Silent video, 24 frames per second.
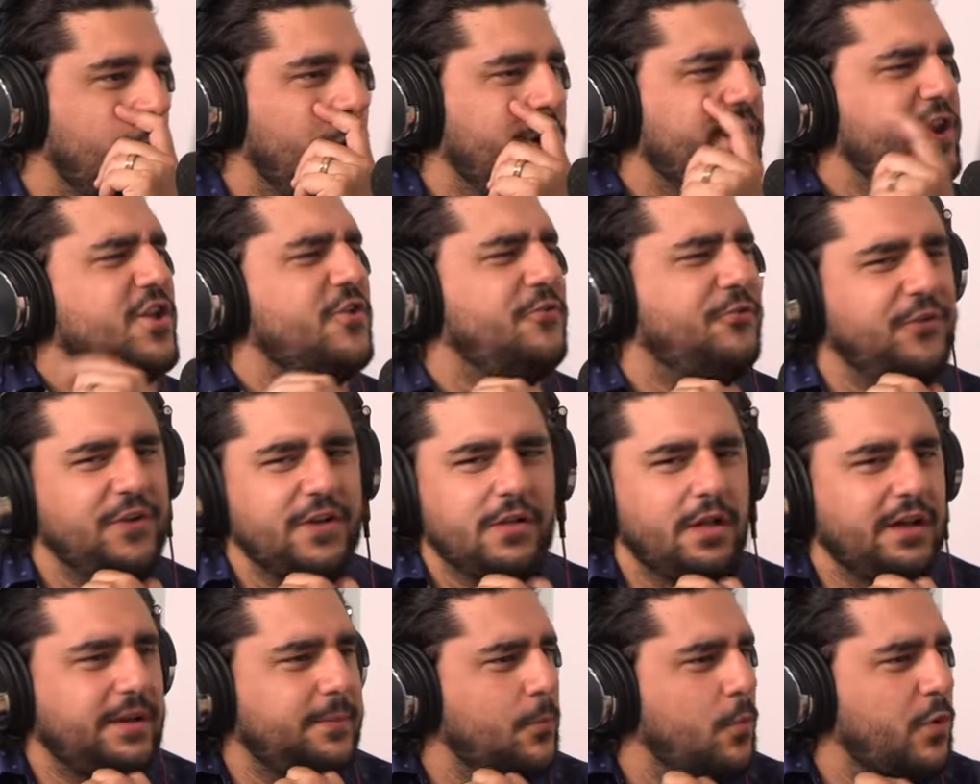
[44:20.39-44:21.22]
Where do you feel
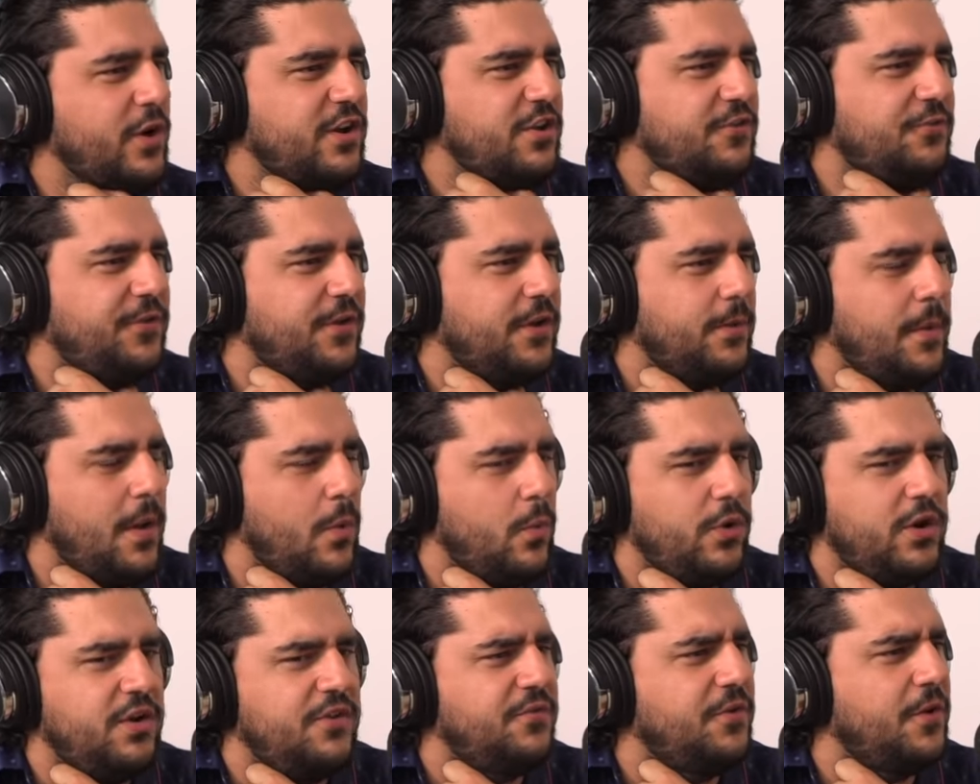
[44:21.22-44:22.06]
like? Where do you feel about?
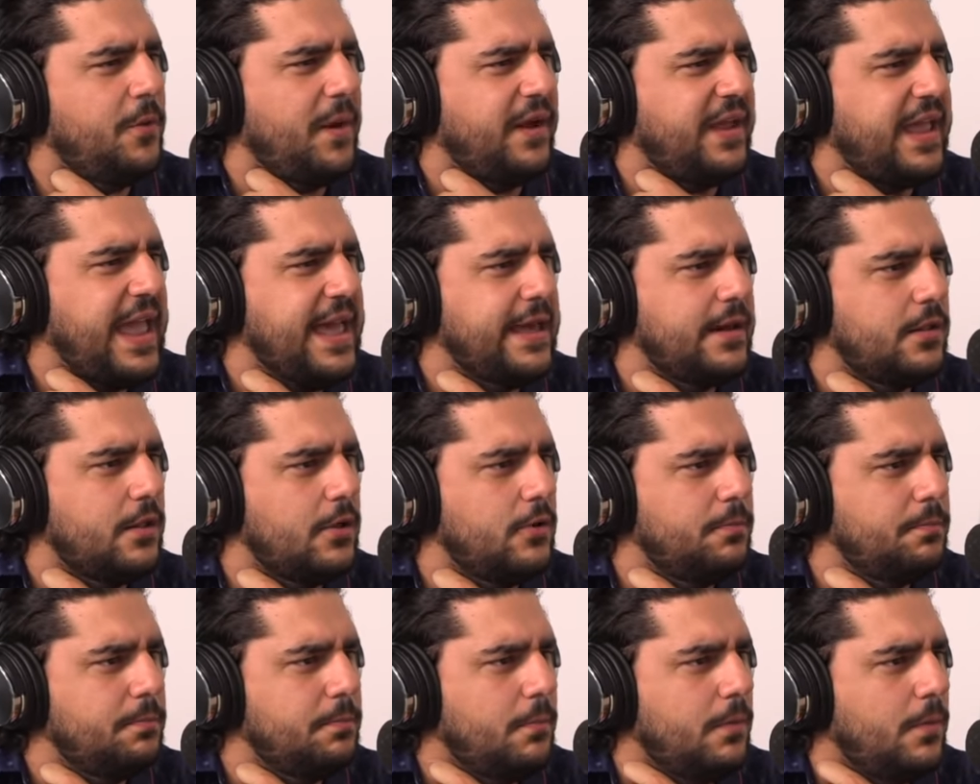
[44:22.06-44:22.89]
What do you feel about
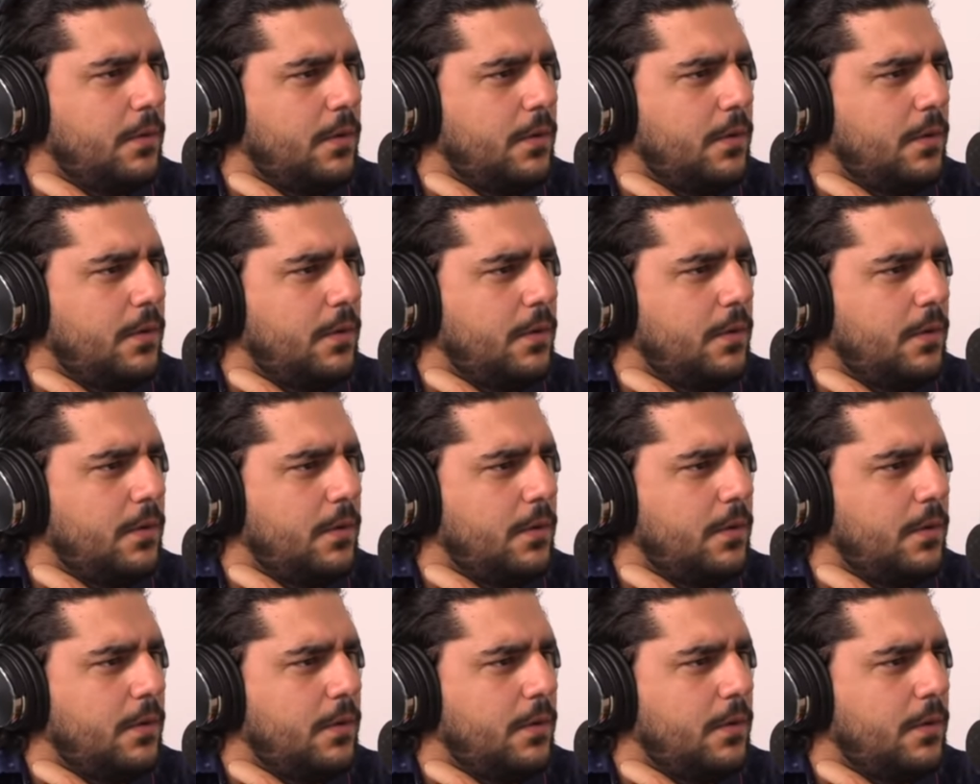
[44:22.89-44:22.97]
cantaloupe?